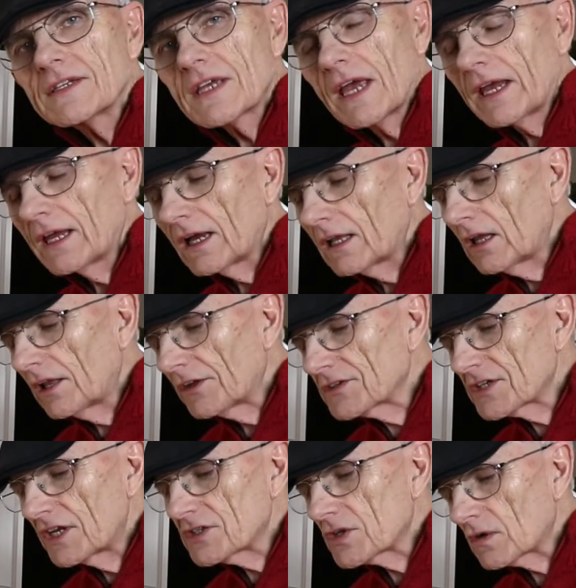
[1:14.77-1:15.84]
a little
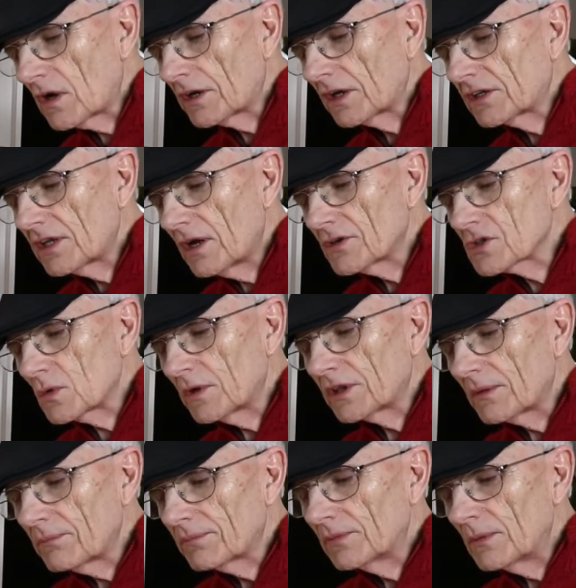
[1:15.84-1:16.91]
sensor on it that tells you
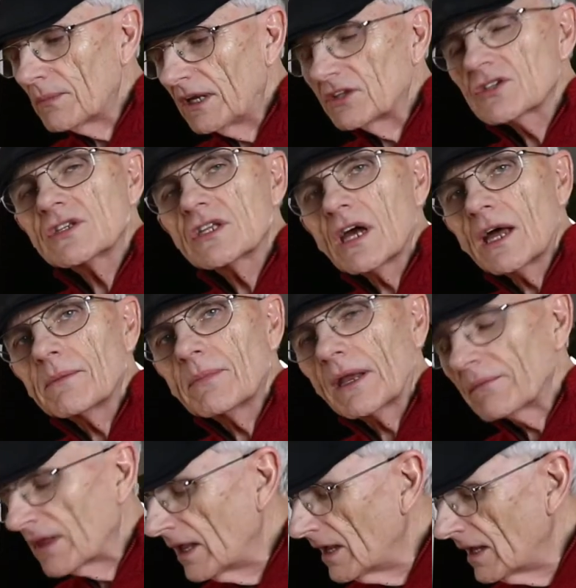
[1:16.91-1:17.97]
when the meat's done.
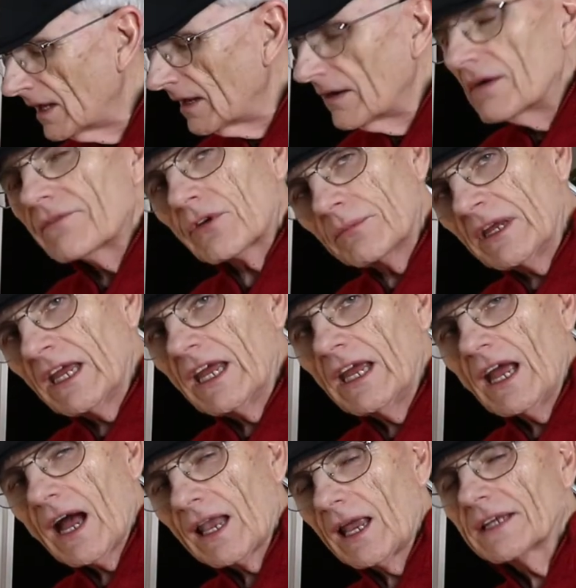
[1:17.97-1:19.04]
But for
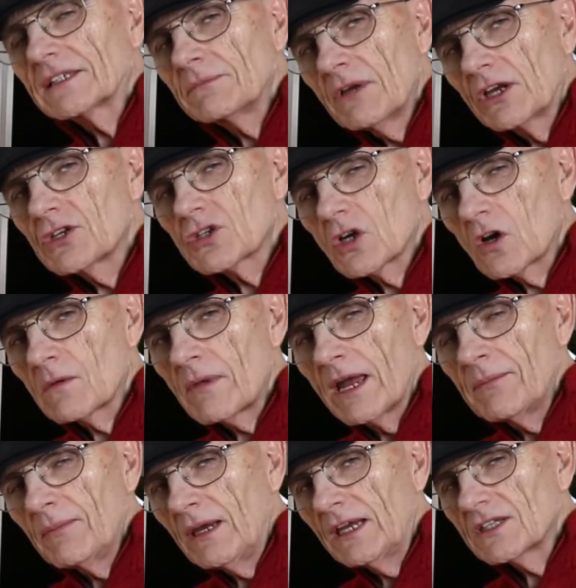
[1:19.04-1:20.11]
me, I like to make sure my
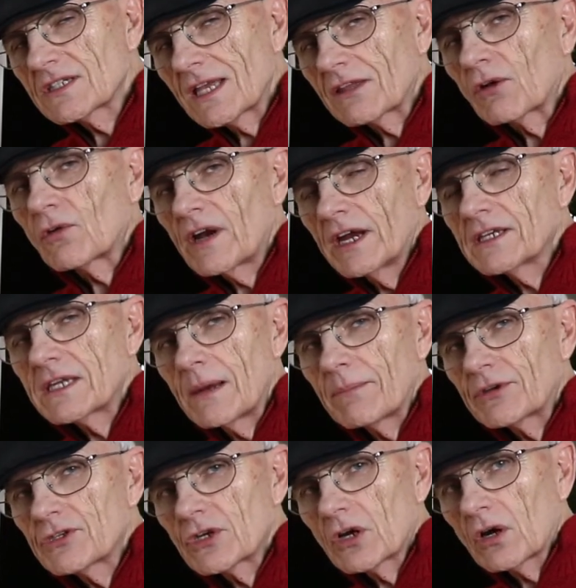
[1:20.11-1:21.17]
meat's at the right
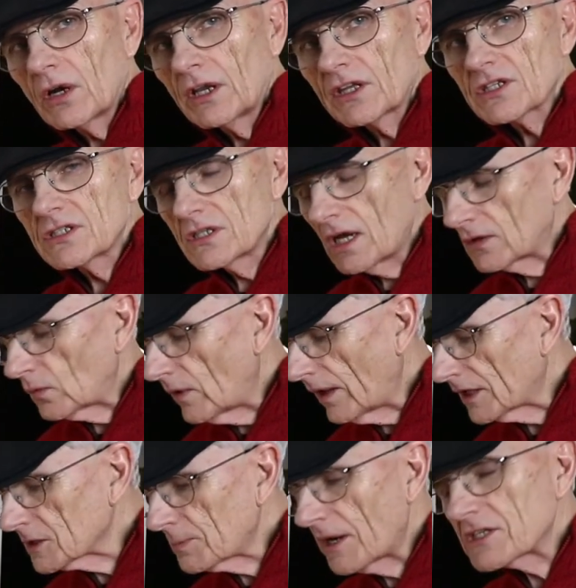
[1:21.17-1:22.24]
temperature and it's done
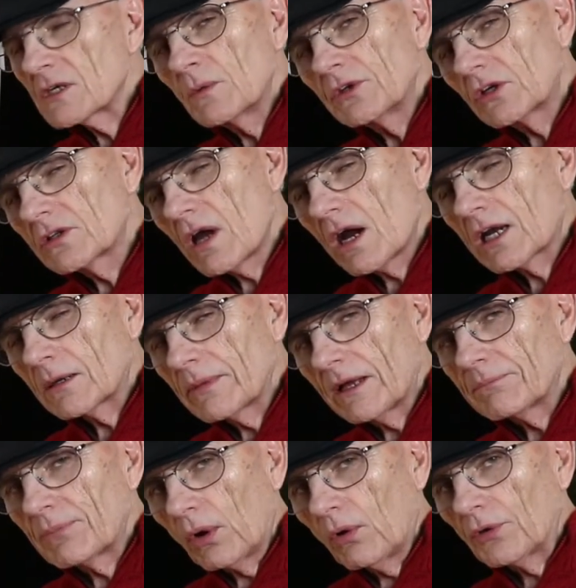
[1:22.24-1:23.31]
well, especially when you're talking
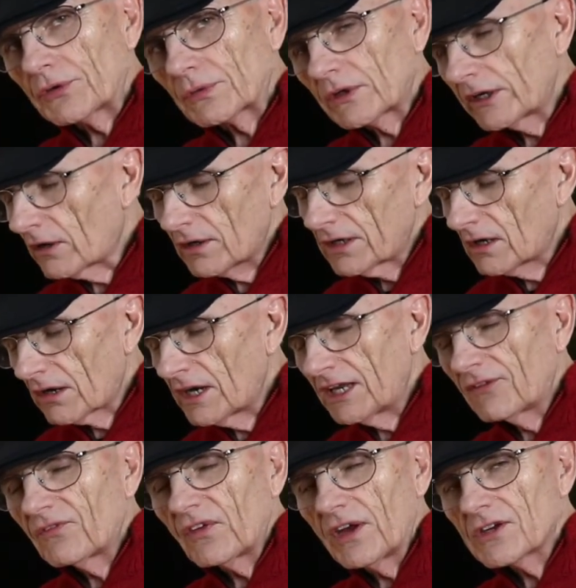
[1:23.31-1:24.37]
about poultry or
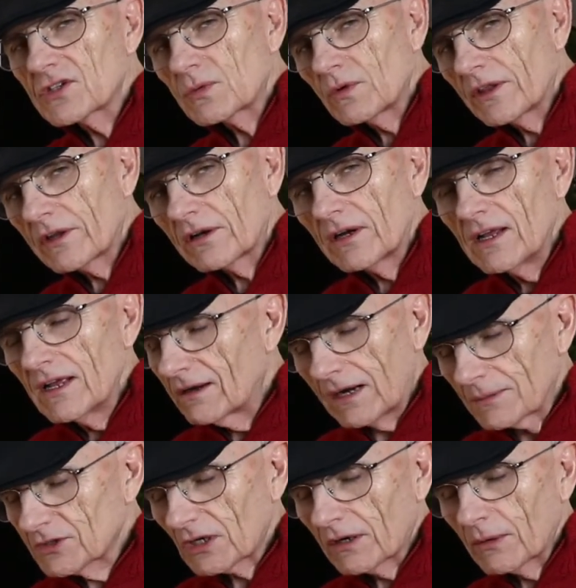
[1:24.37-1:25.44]
any fish, whether
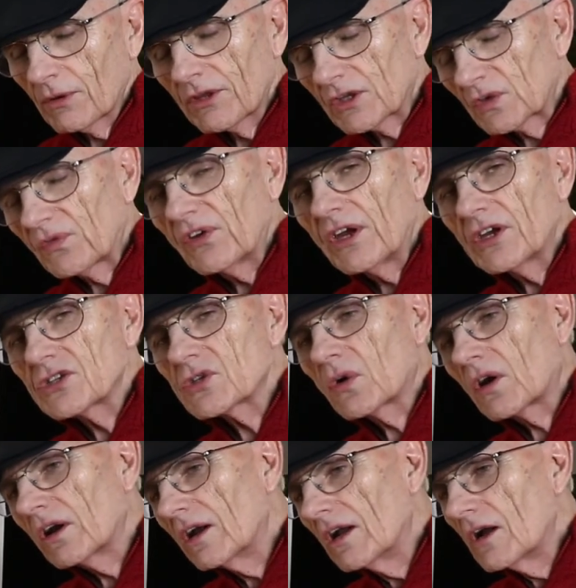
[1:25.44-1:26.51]
it's fish
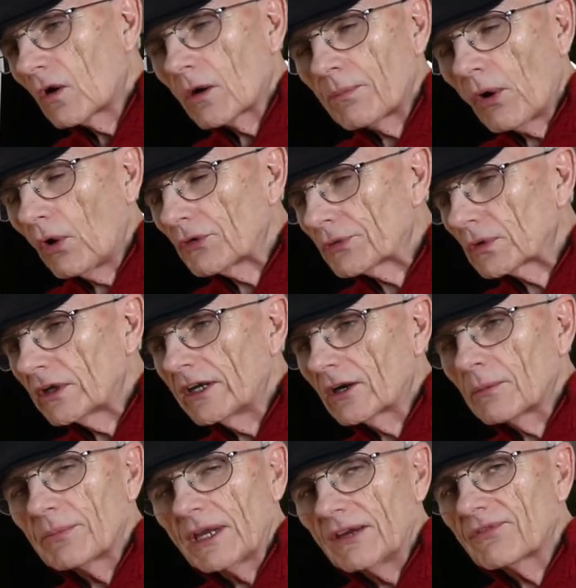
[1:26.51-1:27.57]
or poultry
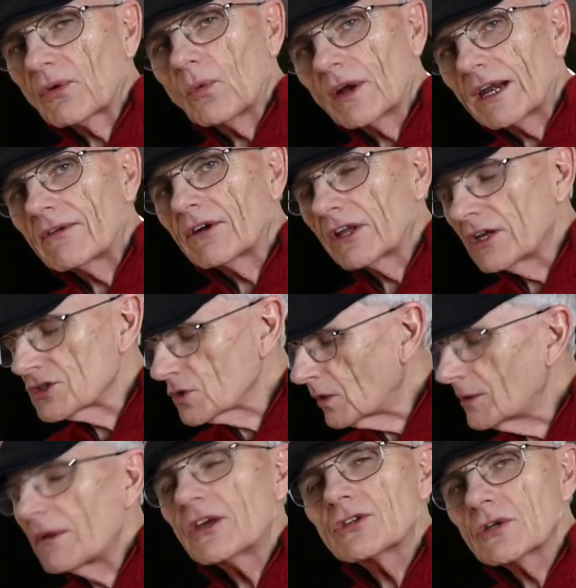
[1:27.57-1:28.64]
or beef or whatever it is. You
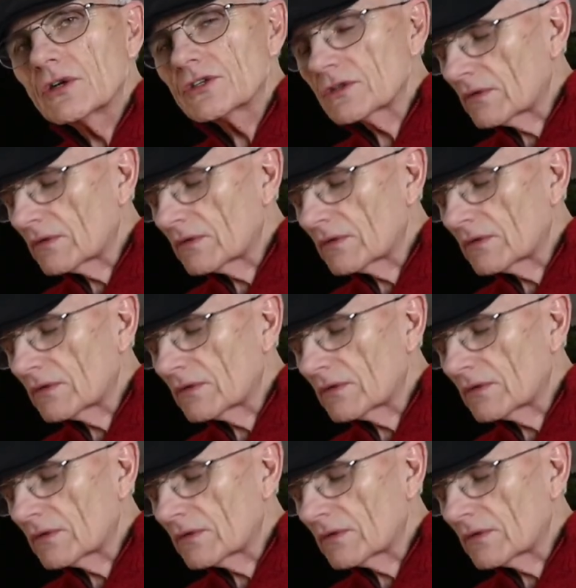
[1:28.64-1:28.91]
want to make sure it's the